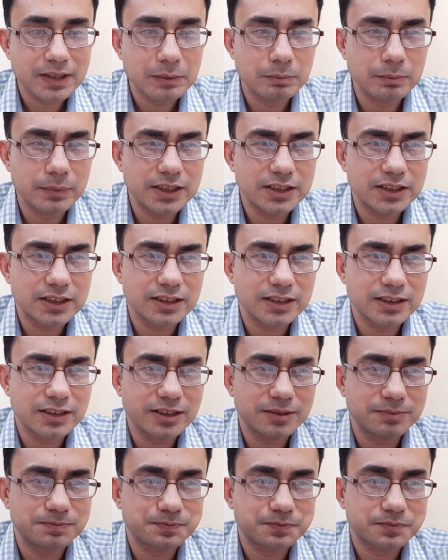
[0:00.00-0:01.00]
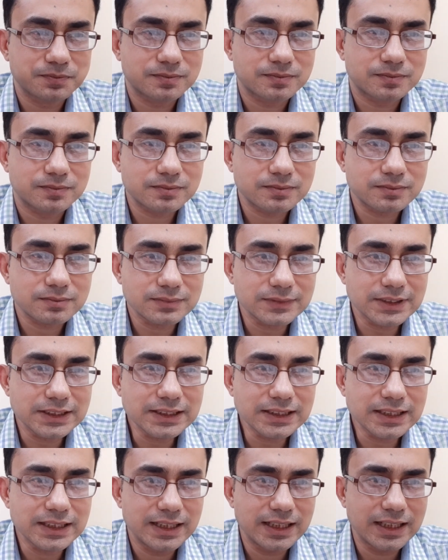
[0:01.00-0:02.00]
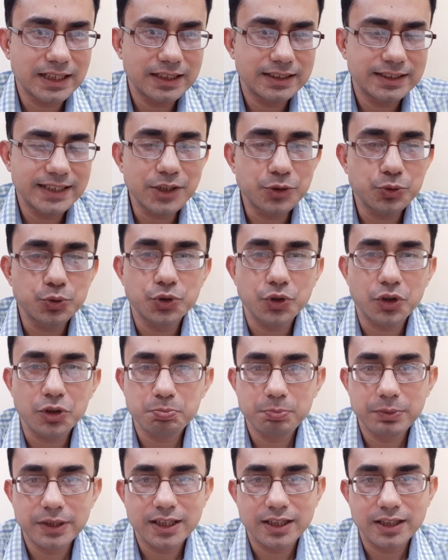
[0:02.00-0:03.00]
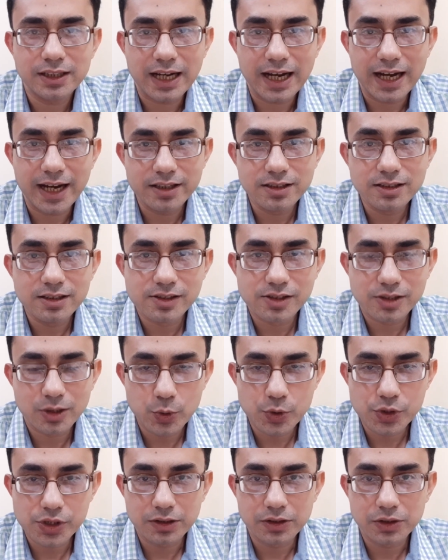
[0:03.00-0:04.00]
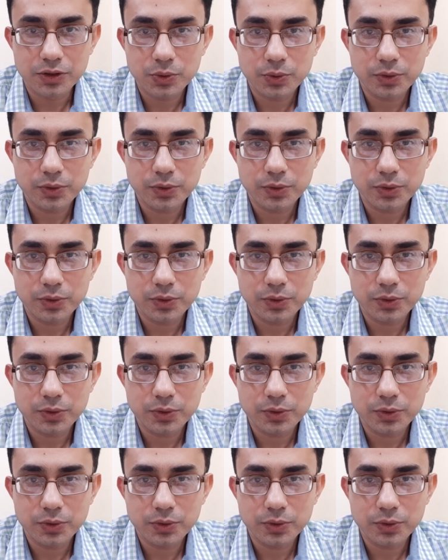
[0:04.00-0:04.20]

but that would not be an ideal solution.